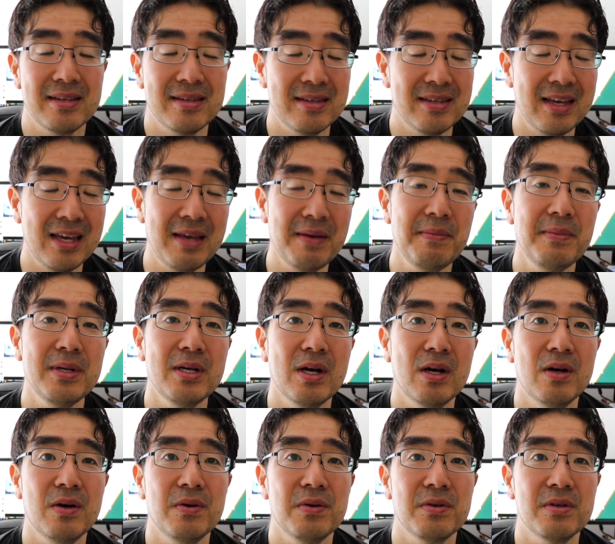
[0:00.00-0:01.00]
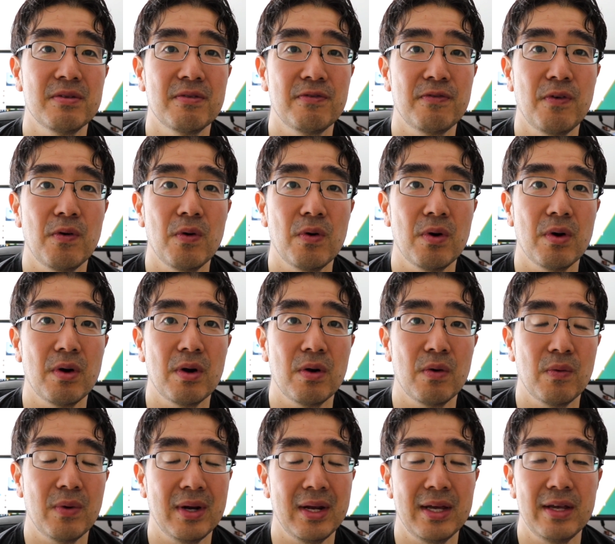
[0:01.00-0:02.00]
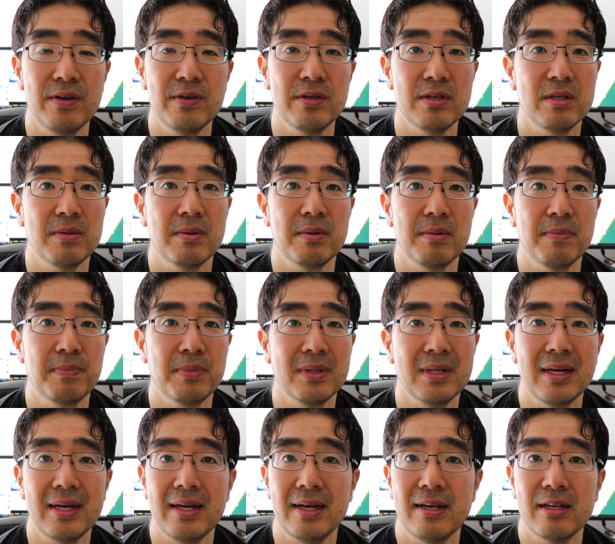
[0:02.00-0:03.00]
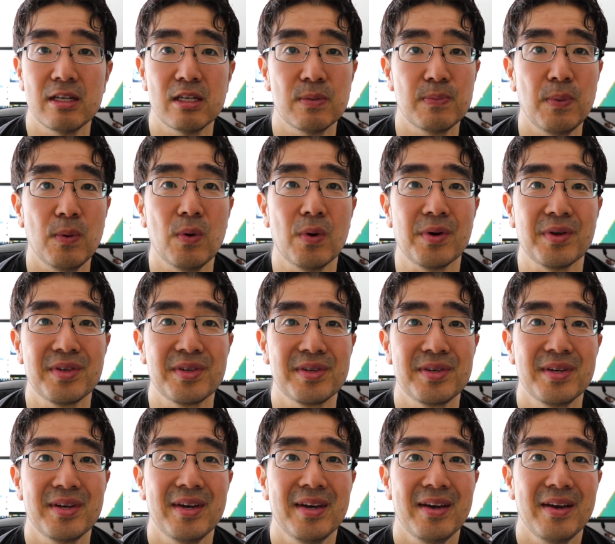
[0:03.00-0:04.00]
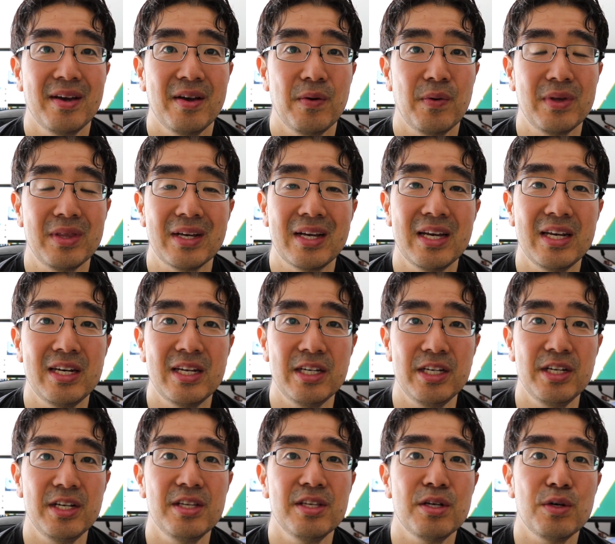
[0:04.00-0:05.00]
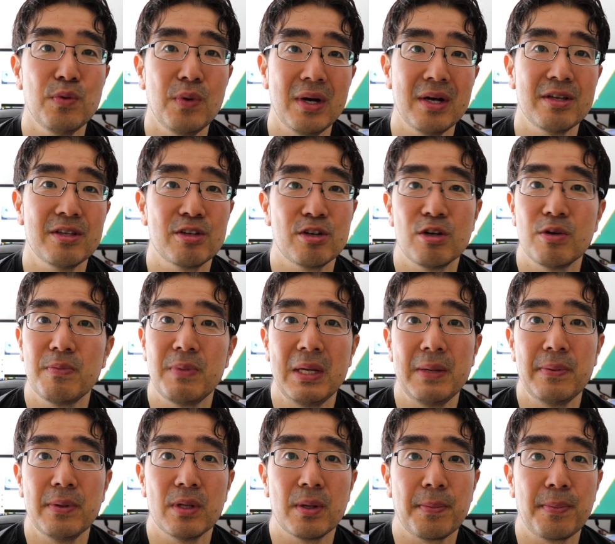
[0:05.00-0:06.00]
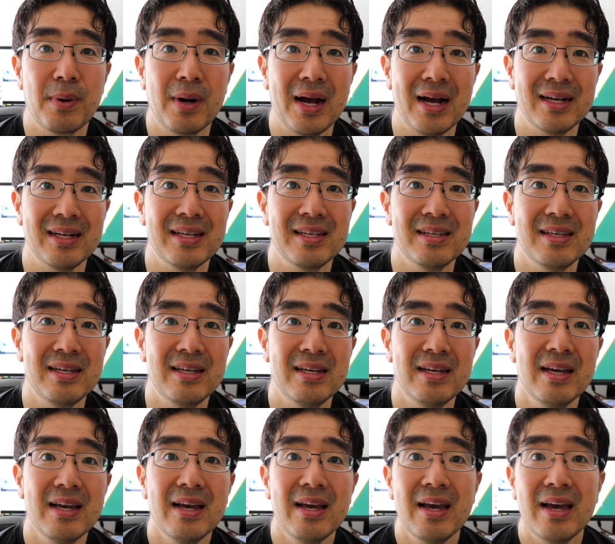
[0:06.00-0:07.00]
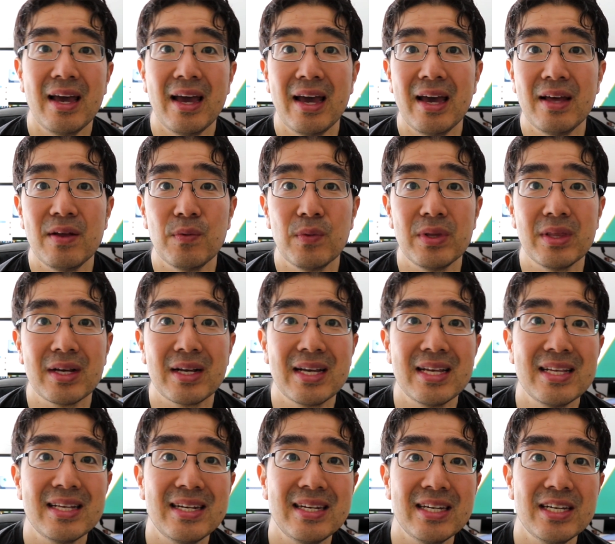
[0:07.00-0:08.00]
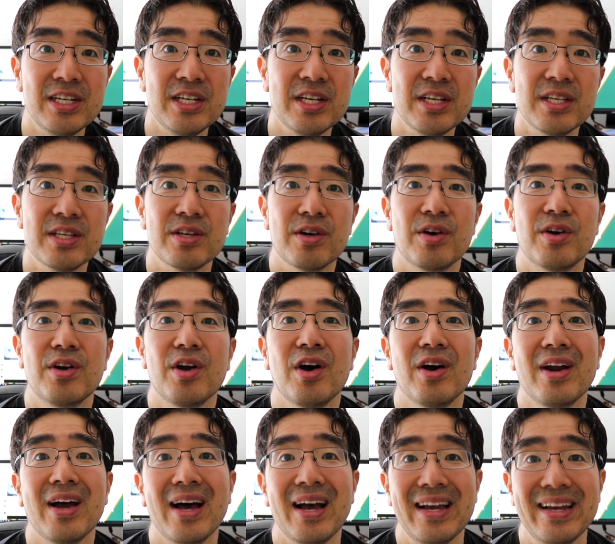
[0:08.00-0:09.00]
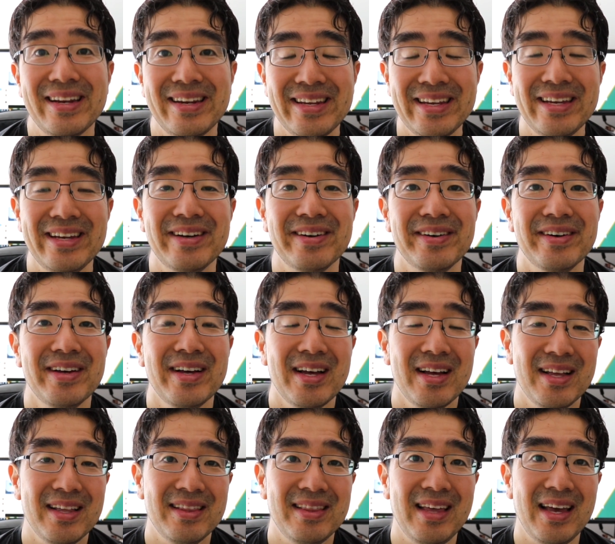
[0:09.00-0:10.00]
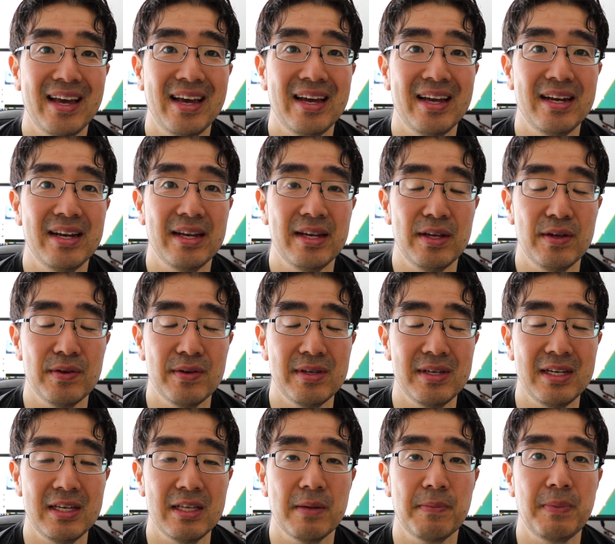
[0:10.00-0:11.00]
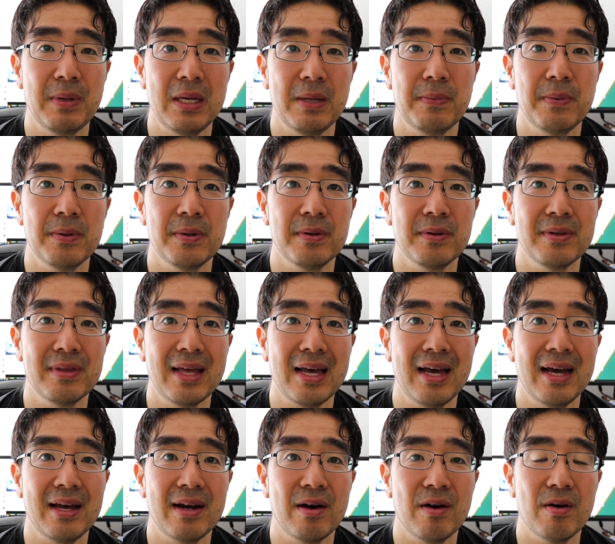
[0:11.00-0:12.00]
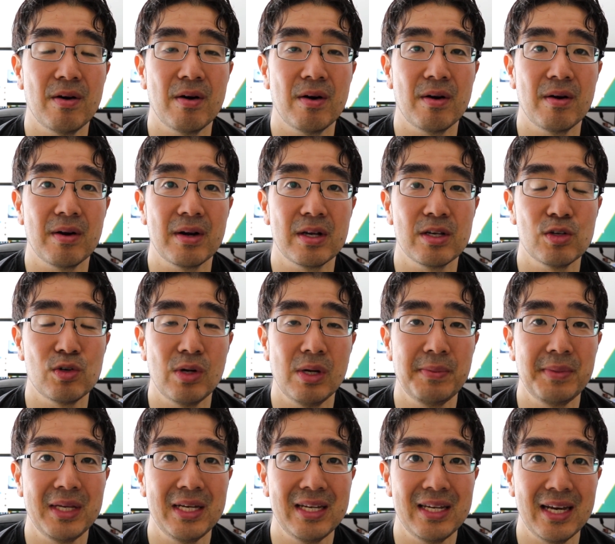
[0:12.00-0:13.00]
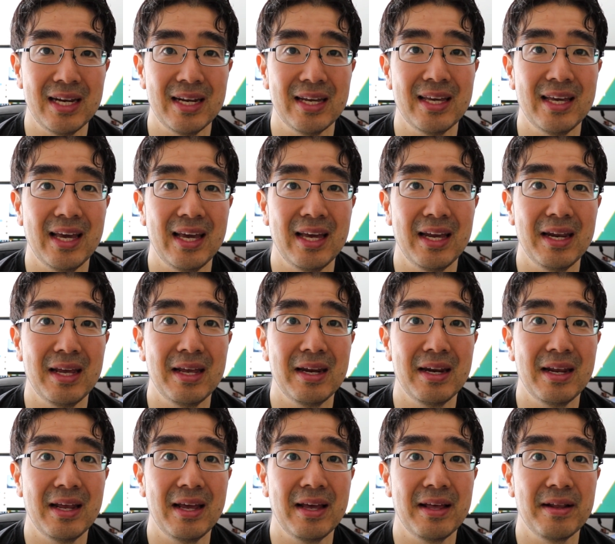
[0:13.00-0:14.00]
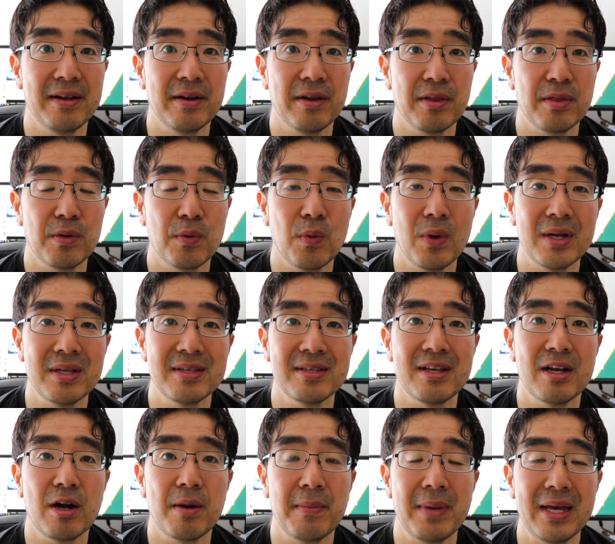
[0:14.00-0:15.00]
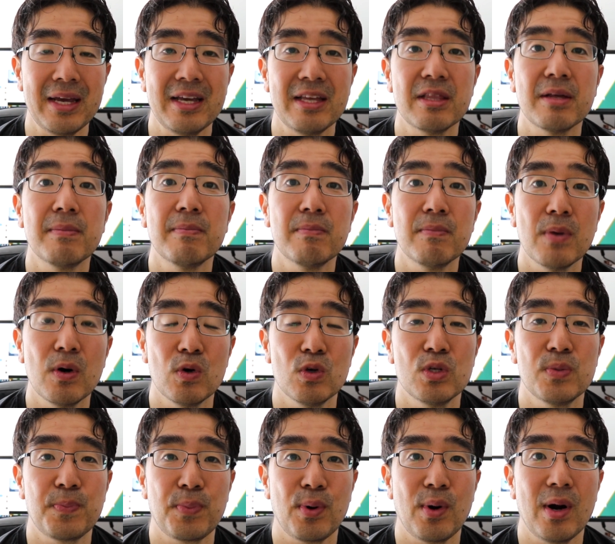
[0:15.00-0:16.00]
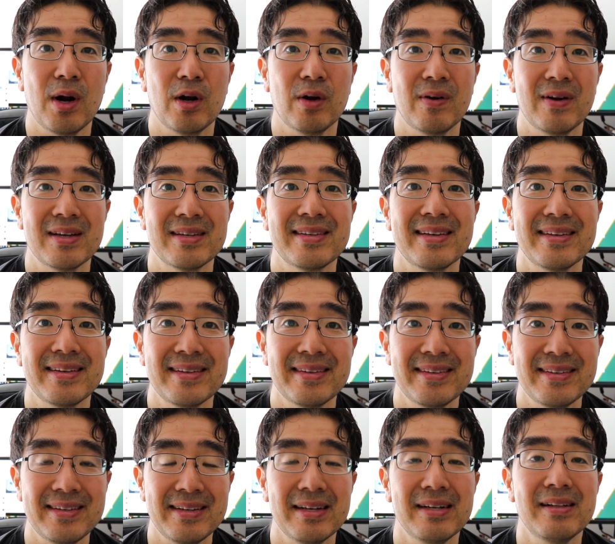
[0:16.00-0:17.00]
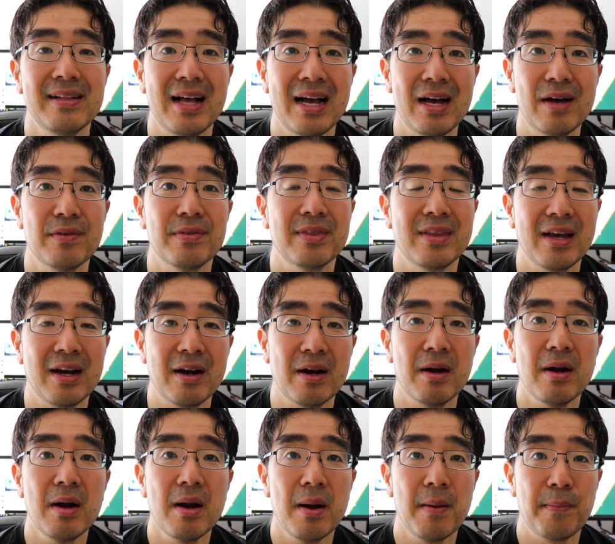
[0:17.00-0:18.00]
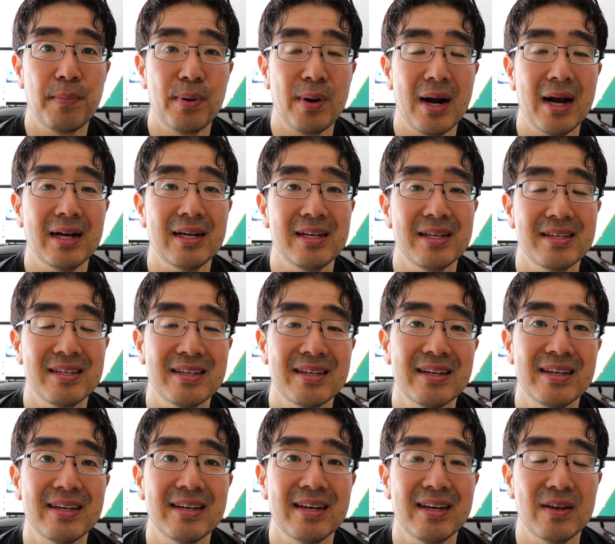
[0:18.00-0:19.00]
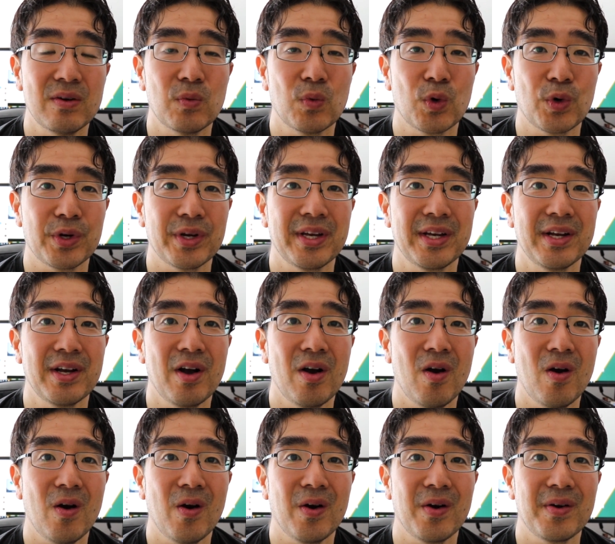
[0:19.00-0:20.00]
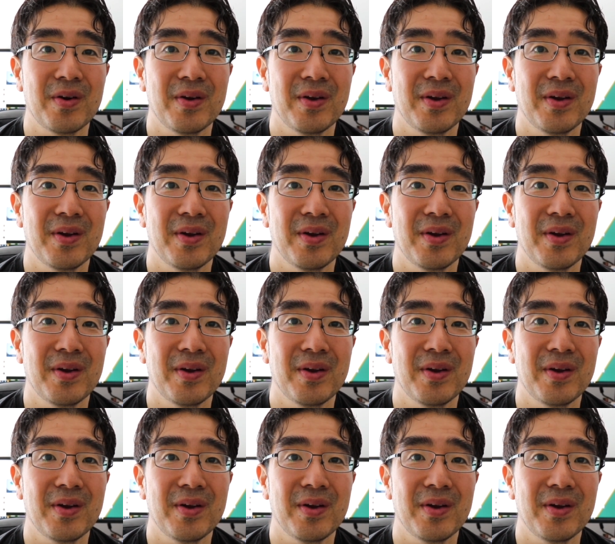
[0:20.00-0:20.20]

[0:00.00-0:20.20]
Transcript: same goes for when I used to play sports. When the conditions are well, certain people are practicing, and when the conditions are not ideal, then you see the people that are extremely dedicated and the ones that are making the most progress still out there practicing and working hard.